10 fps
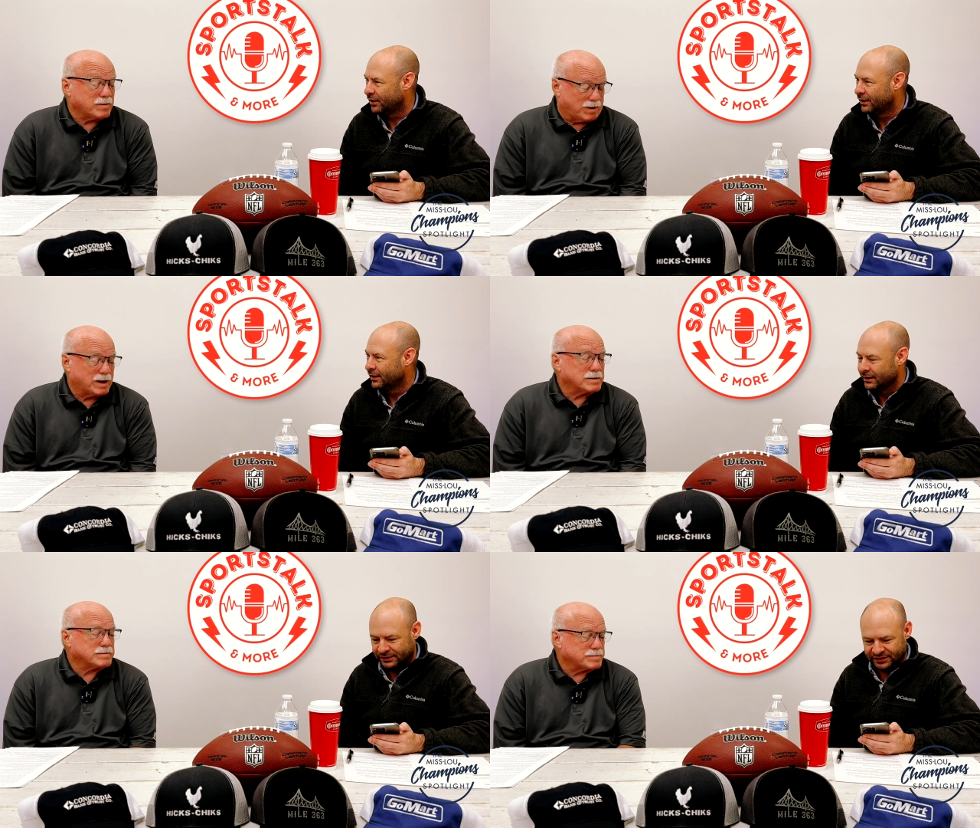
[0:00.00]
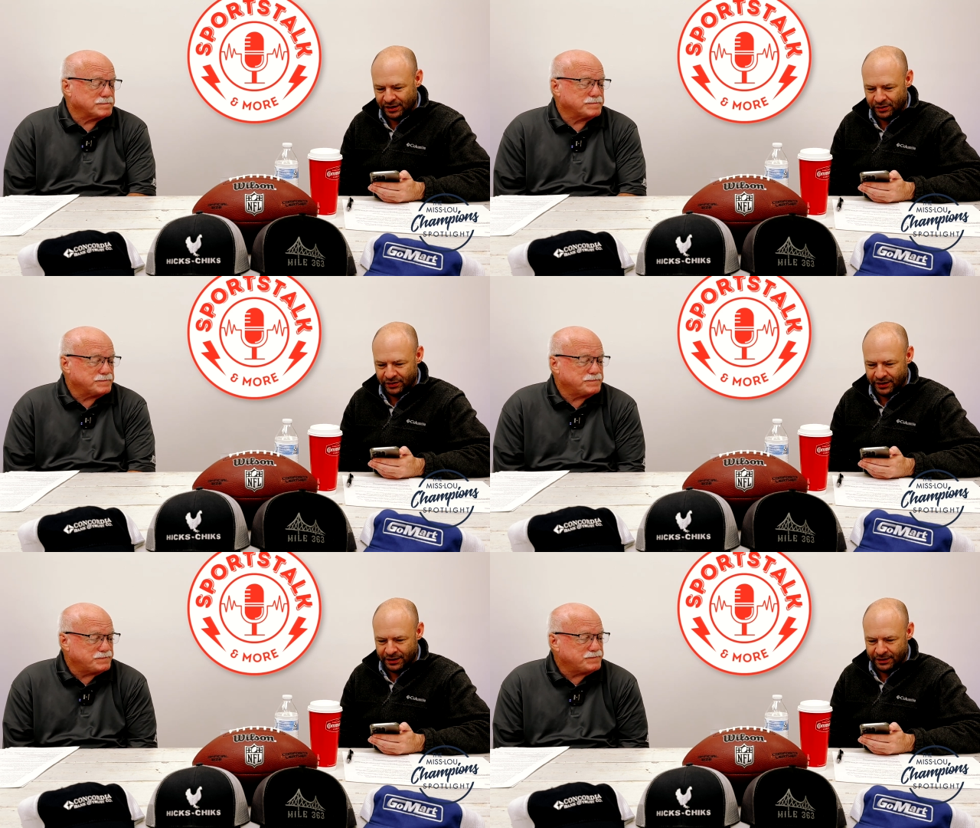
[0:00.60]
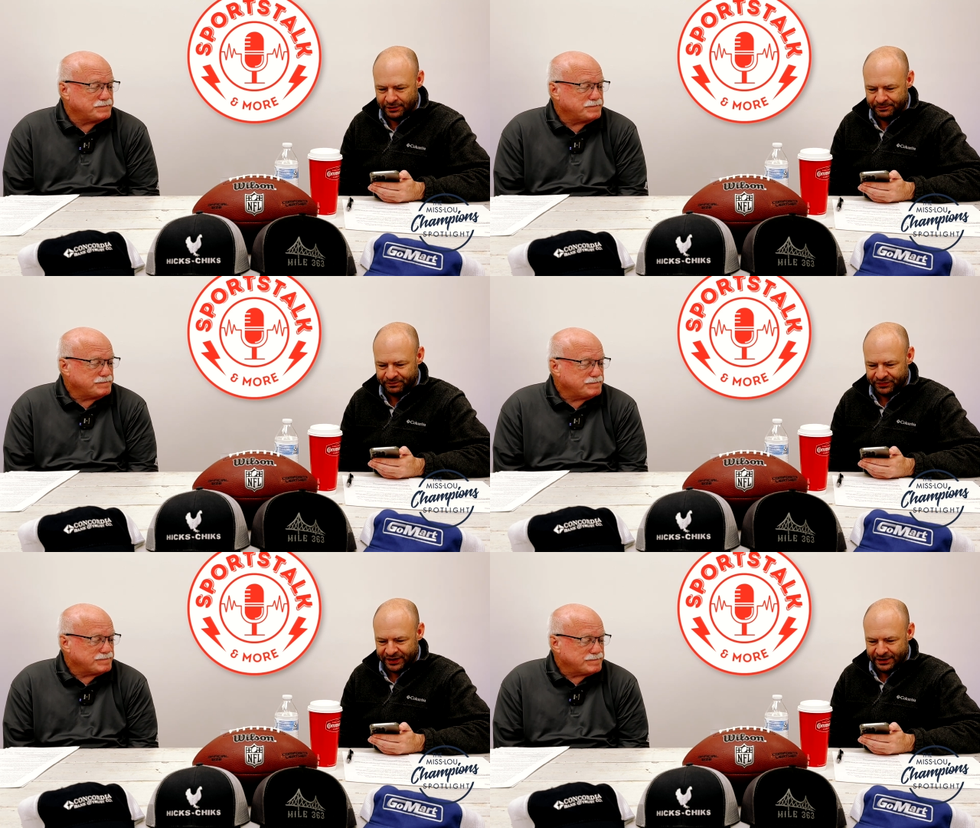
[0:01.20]
Speaker 1: Right. right. So, um,
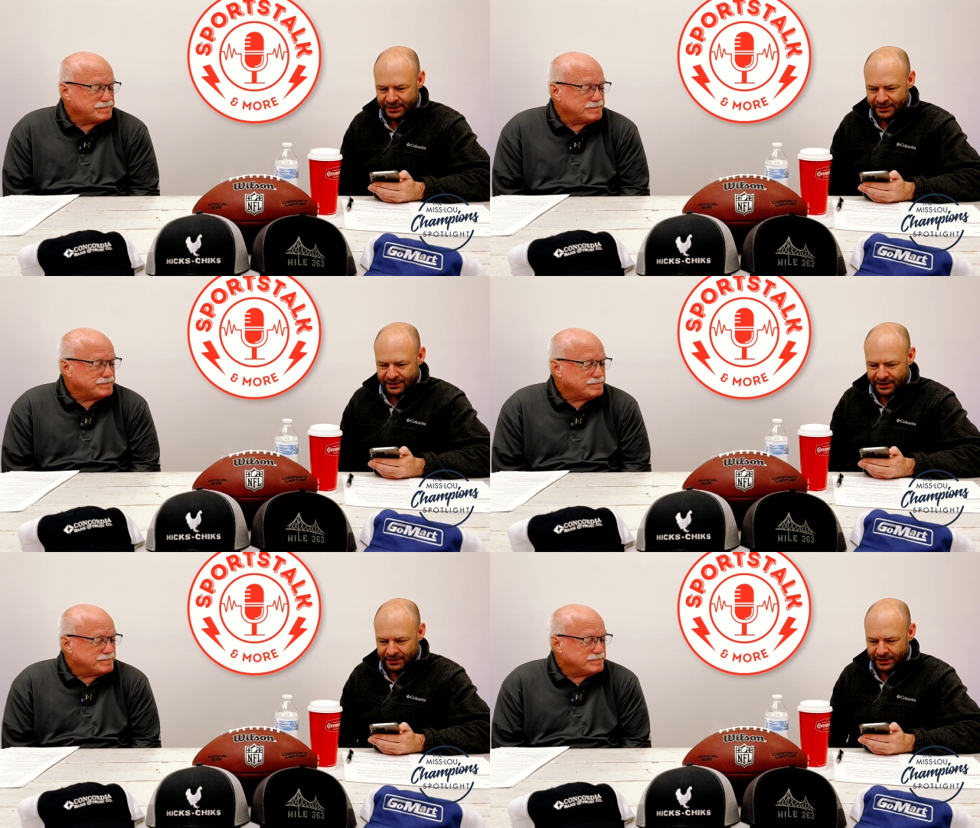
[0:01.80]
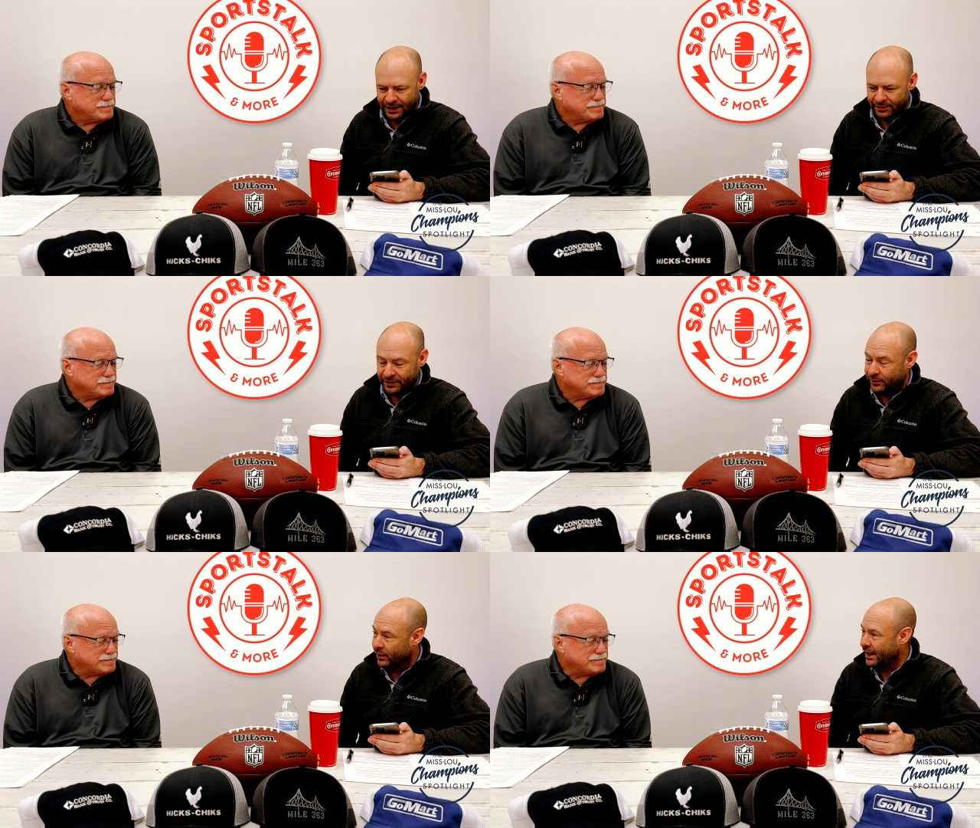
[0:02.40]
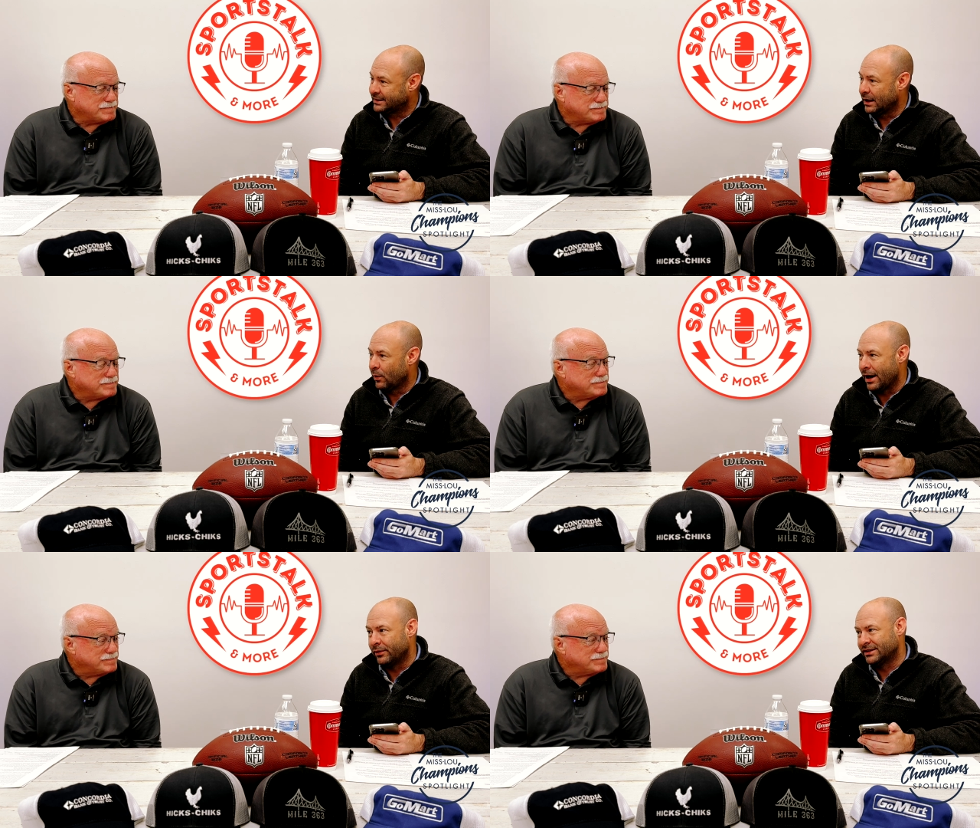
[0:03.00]
I mean, when they say
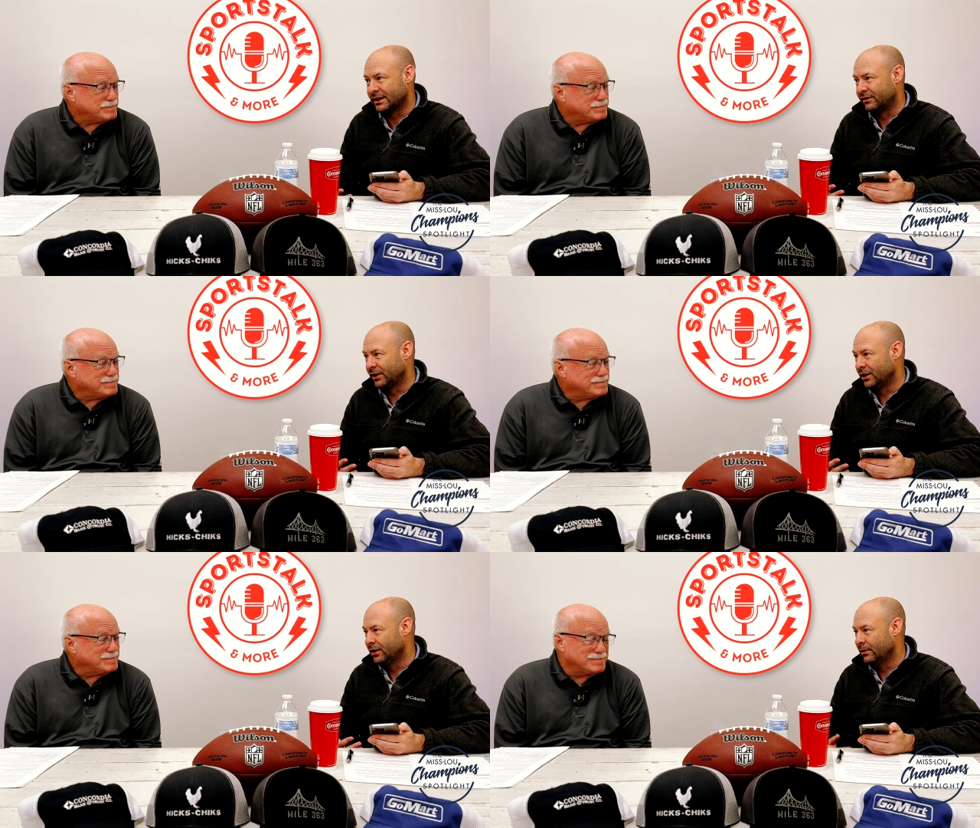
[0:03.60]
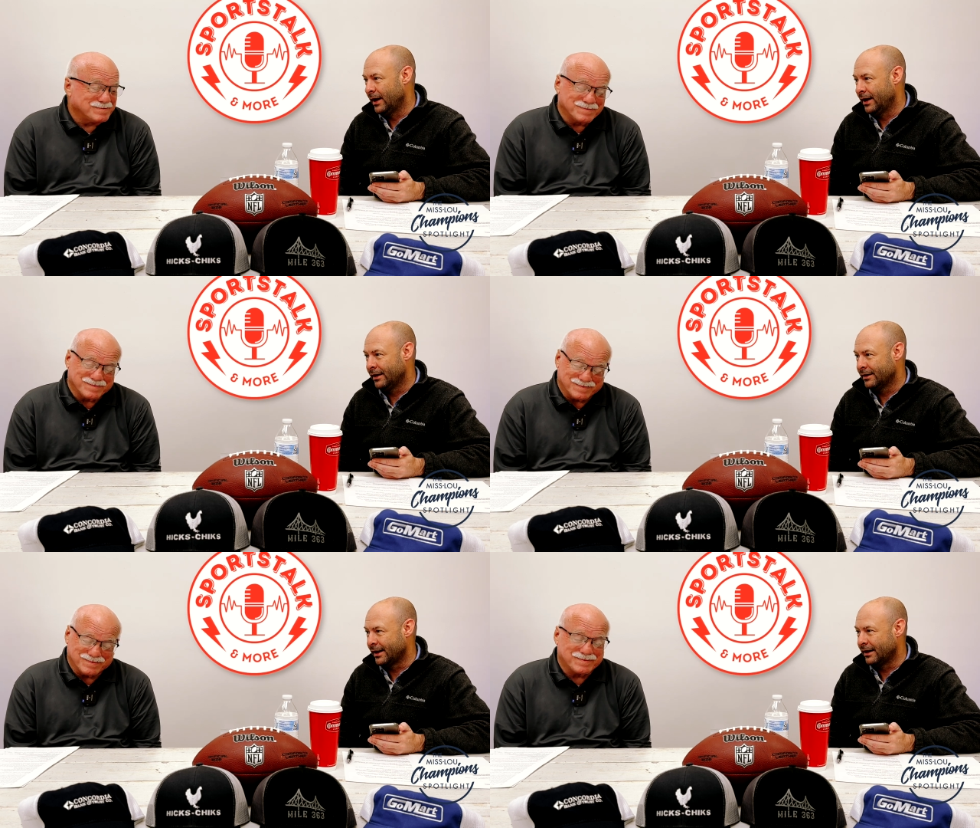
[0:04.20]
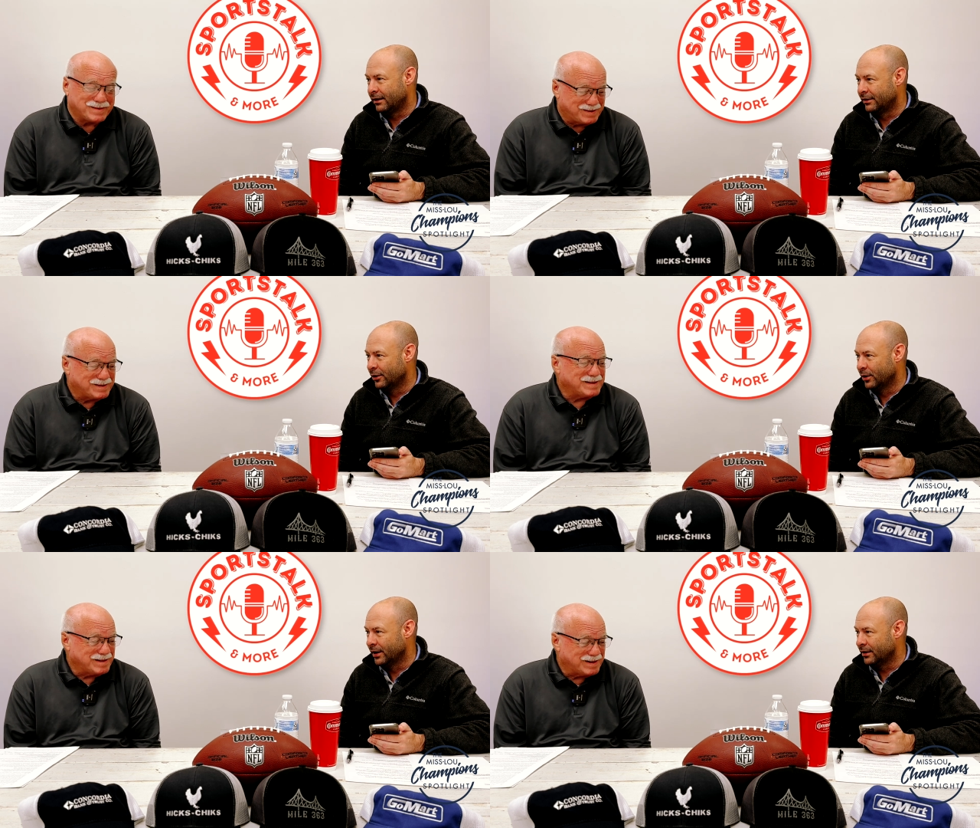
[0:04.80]
wide receiver, you man, they are
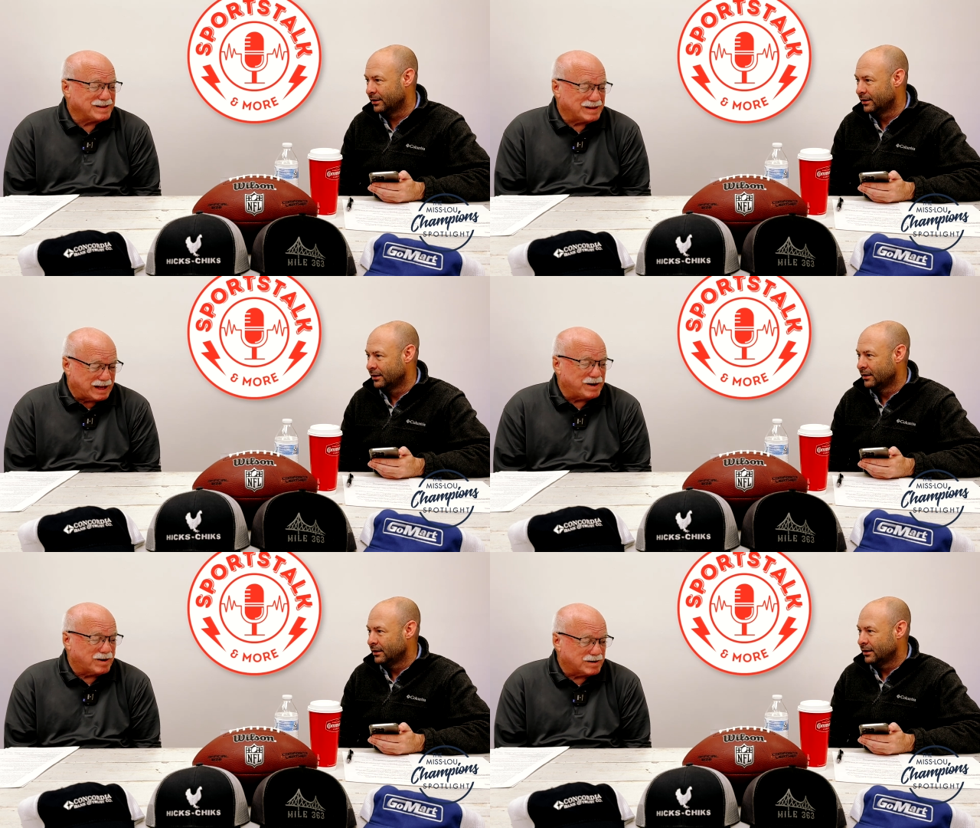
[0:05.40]
doing it.
Speaker 2: They are.